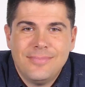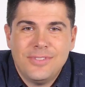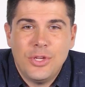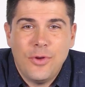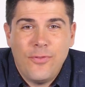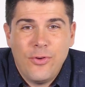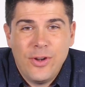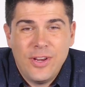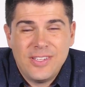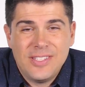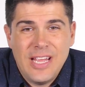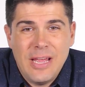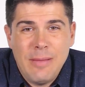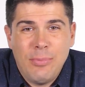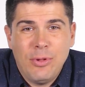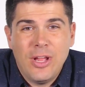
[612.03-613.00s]
So for an
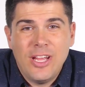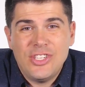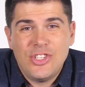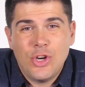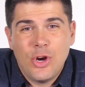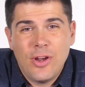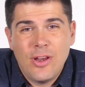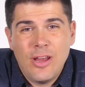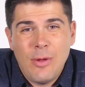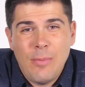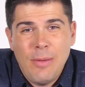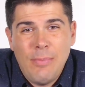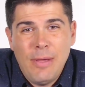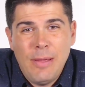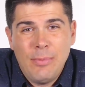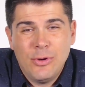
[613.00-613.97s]
example, I started out my
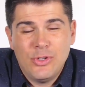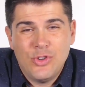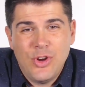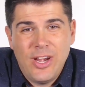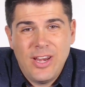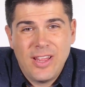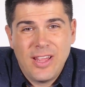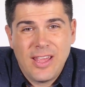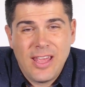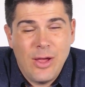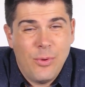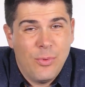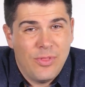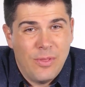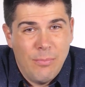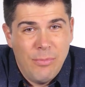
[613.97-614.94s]
paper trading account
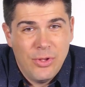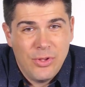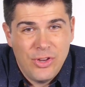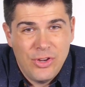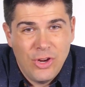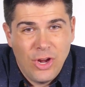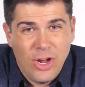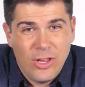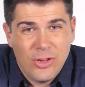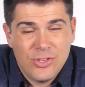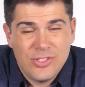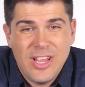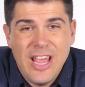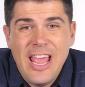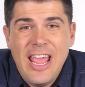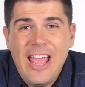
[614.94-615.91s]
with $1 million,
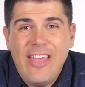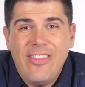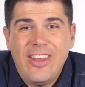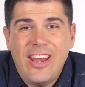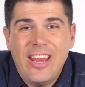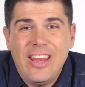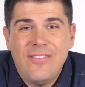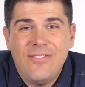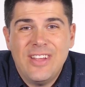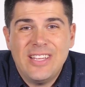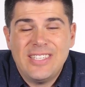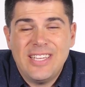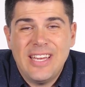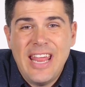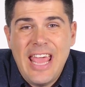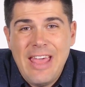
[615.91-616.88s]
and then I
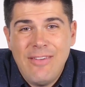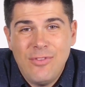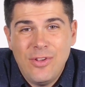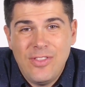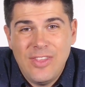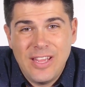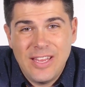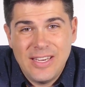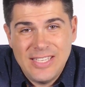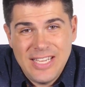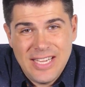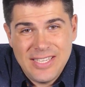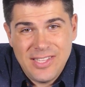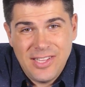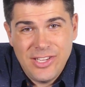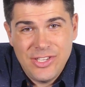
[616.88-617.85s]
invested everything in
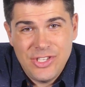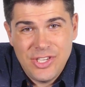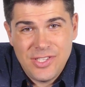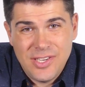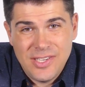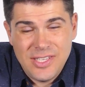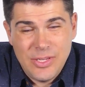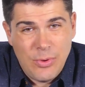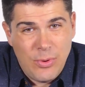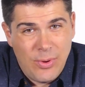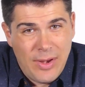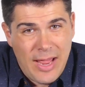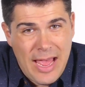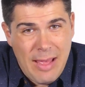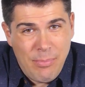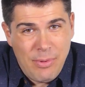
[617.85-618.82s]
Tesla just to see what would
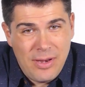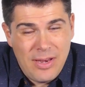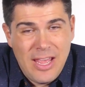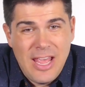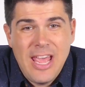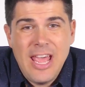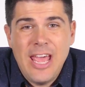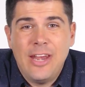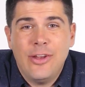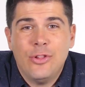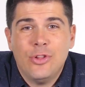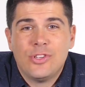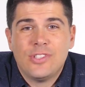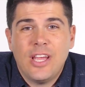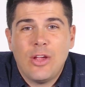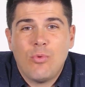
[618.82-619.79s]
happen. And it
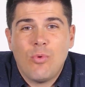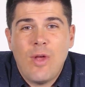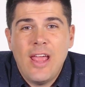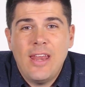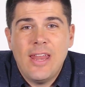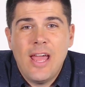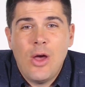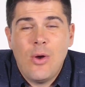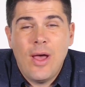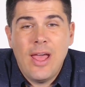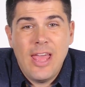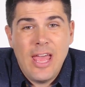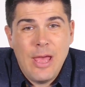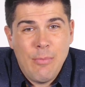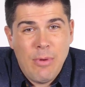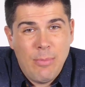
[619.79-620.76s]
looks like right now I
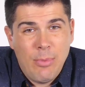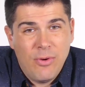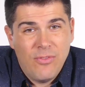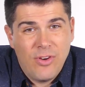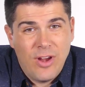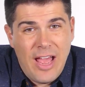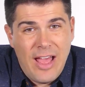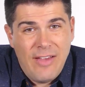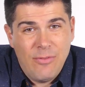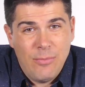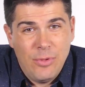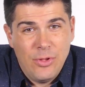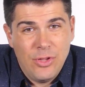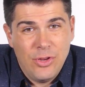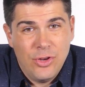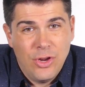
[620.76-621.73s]
am up over
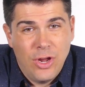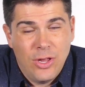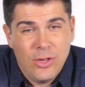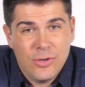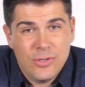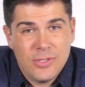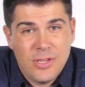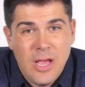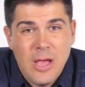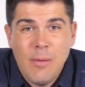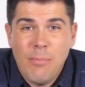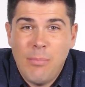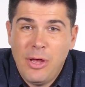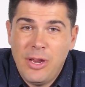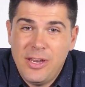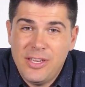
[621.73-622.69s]
$500,000,
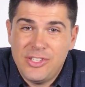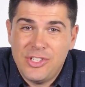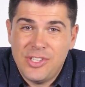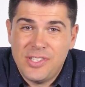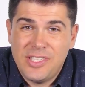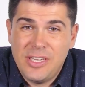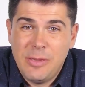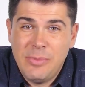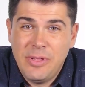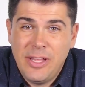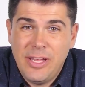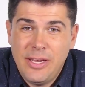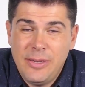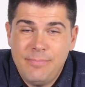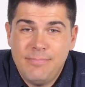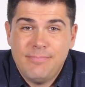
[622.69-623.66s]
but it's just
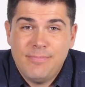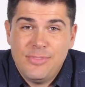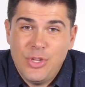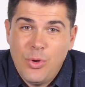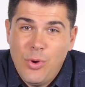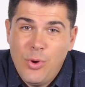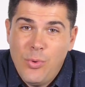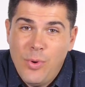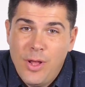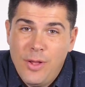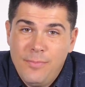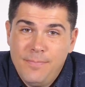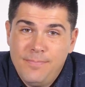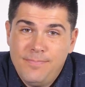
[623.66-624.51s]
simulated, so oh well.